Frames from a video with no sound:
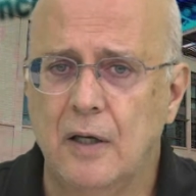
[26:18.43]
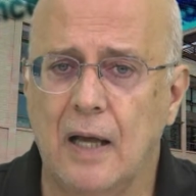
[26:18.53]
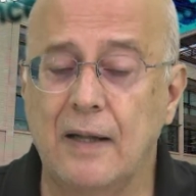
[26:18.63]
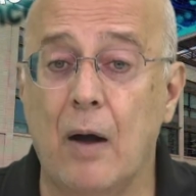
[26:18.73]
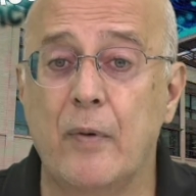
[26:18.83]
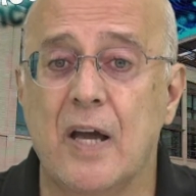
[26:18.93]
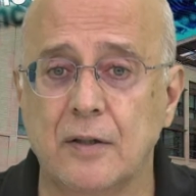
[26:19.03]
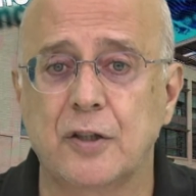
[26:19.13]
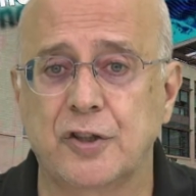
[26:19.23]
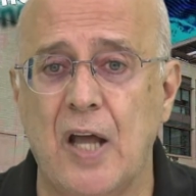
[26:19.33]
And then we
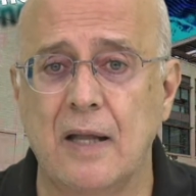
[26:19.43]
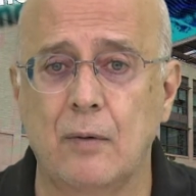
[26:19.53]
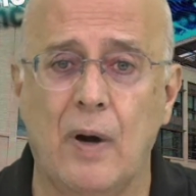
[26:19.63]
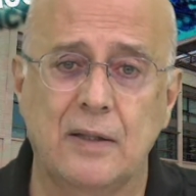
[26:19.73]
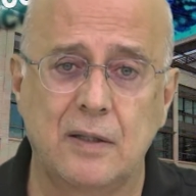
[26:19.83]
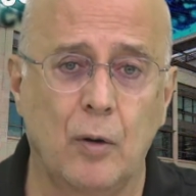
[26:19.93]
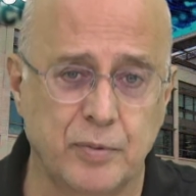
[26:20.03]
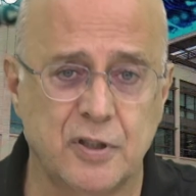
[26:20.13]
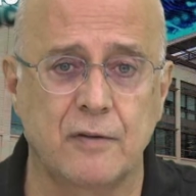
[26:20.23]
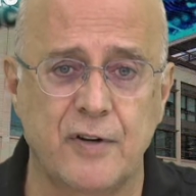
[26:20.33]
understand what the
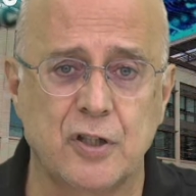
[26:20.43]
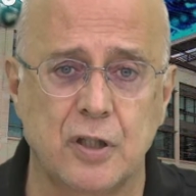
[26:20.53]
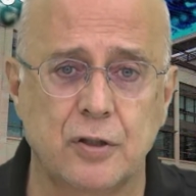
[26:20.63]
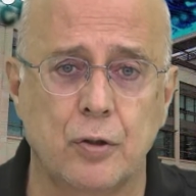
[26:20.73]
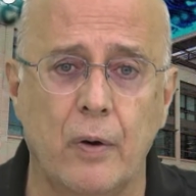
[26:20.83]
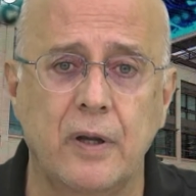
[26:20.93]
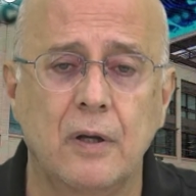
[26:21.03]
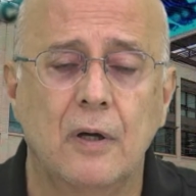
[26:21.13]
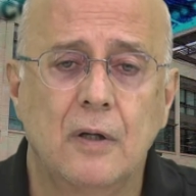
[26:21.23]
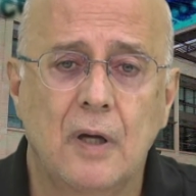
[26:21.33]
observation is showing,
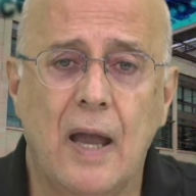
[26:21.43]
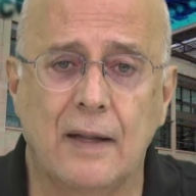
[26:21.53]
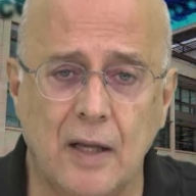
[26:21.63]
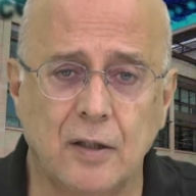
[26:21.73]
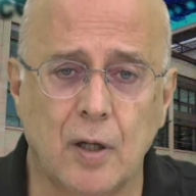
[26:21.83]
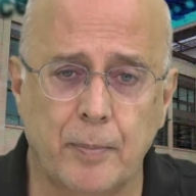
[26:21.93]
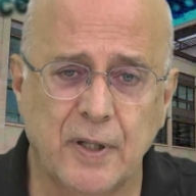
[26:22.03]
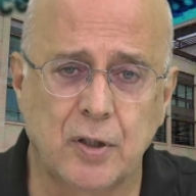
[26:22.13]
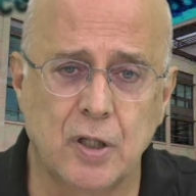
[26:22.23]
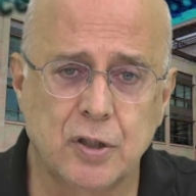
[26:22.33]
and the
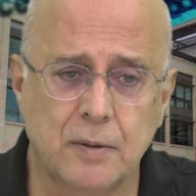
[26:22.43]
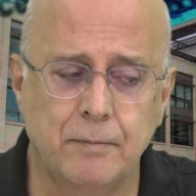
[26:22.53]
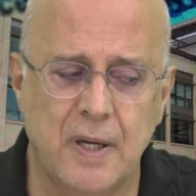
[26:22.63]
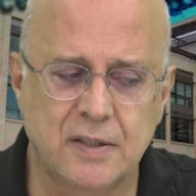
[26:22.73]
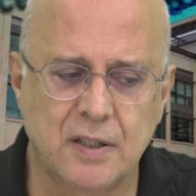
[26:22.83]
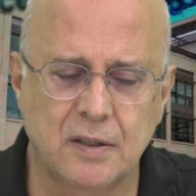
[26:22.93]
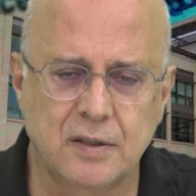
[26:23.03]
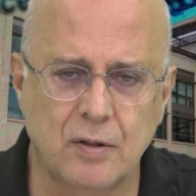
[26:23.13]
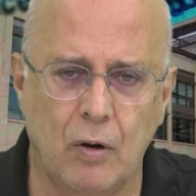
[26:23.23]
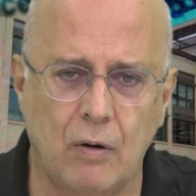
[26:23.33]
interpretation
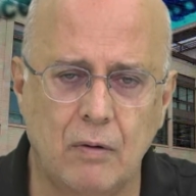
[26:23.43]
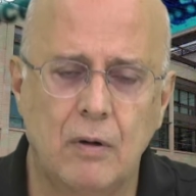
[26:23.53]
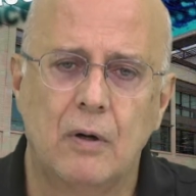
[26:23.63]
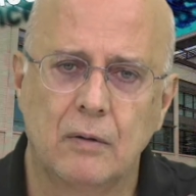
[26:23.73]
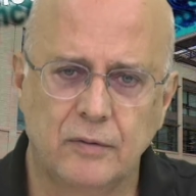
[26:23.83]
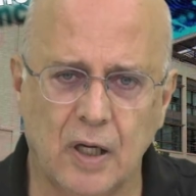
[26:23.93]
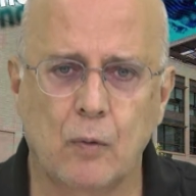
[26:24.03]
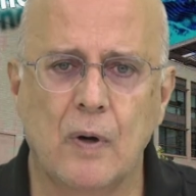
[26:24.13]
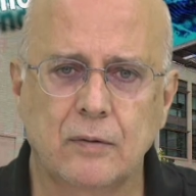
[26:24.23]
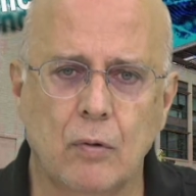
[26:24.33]
based on the
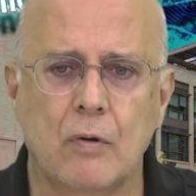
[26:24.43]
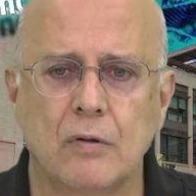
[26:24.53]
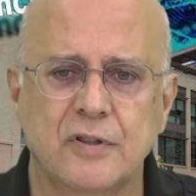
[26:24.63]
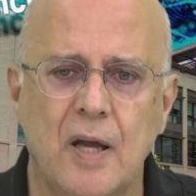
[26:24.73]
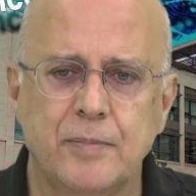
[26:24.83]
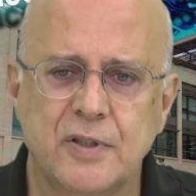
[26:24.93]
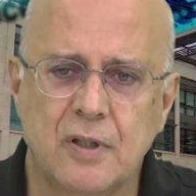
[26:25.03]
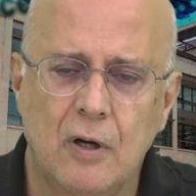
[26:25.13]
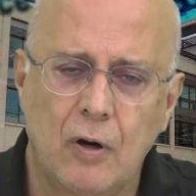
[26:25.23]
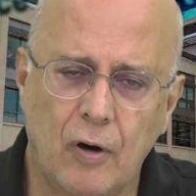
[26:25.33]
quantum concepts
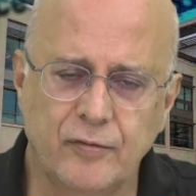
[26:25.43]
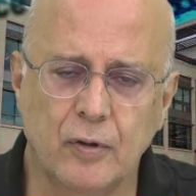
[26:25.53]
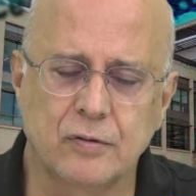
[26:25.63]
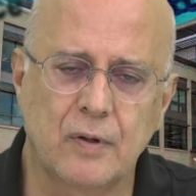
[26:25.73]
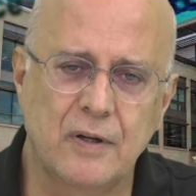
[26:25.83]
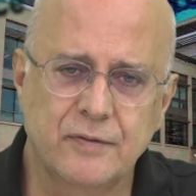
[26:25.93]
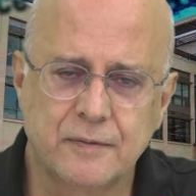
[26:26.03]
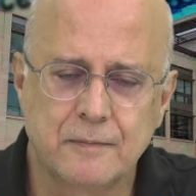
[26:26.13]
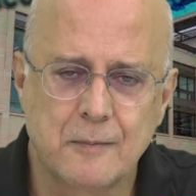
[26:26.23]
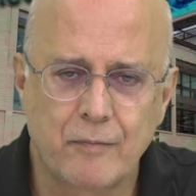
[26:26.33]
of those waves.
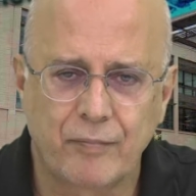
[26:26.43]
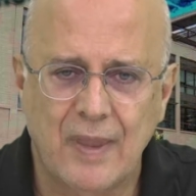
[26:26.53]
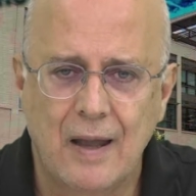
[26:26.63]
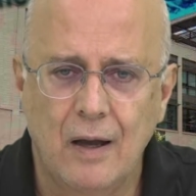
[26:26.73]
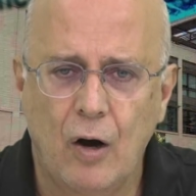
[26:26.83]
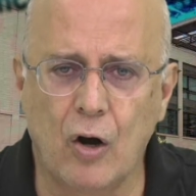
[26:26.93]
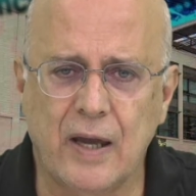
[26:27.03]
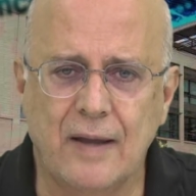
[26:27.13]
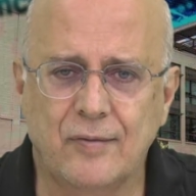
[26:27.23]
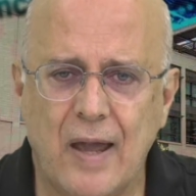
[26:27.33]

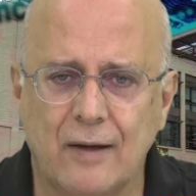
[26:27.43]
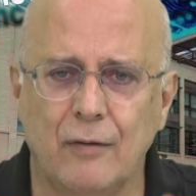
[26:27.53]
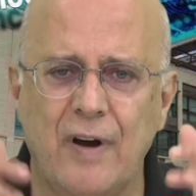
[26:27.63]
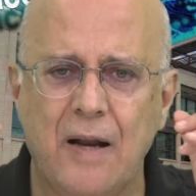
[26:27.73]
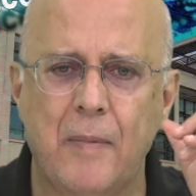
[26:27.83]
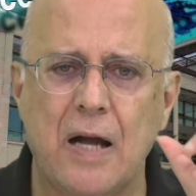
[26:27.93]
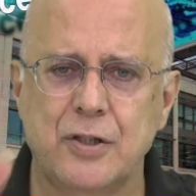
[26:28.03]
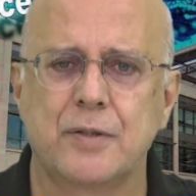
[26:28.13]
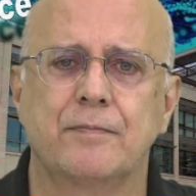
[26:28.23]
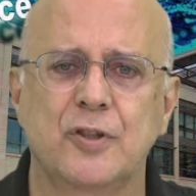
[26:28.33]
Okay, thank you very
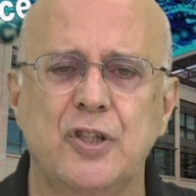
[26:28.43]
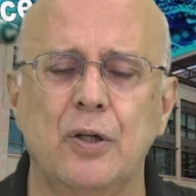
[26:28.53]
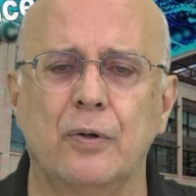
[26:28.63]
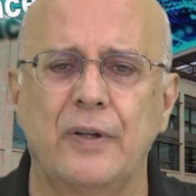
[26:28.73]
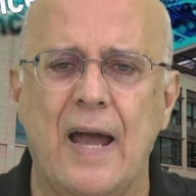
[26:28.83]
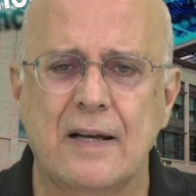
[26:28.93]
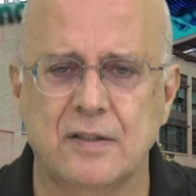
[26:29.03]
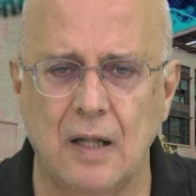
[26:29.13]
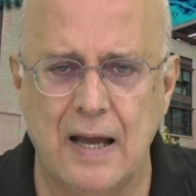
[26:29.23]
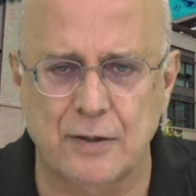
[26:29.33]
much. See you
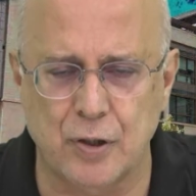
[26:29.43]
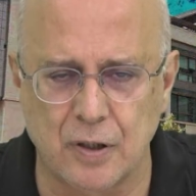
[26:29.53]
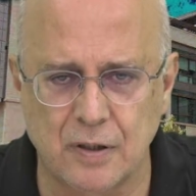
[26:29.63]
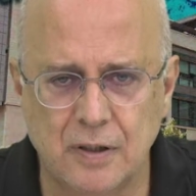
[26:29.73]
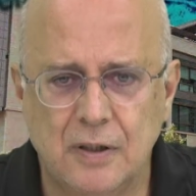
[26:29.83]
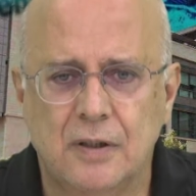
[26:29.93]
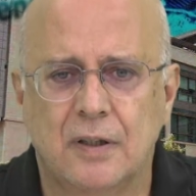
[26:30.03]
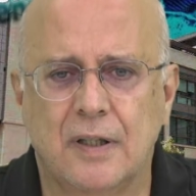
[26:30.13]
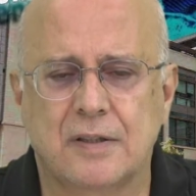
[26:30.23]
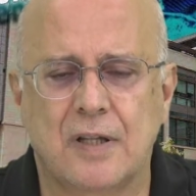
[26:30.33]
next lecture
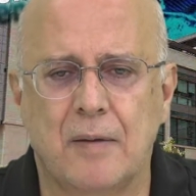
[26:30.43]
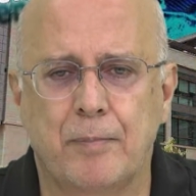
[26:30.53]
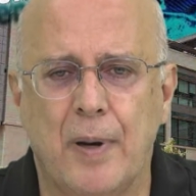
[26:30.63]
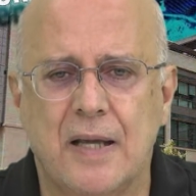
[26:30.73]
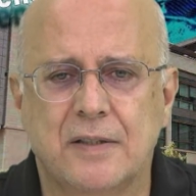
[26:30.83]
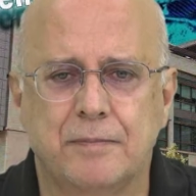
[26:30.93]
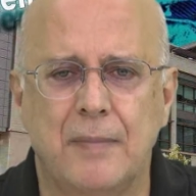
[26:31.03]
in the same place.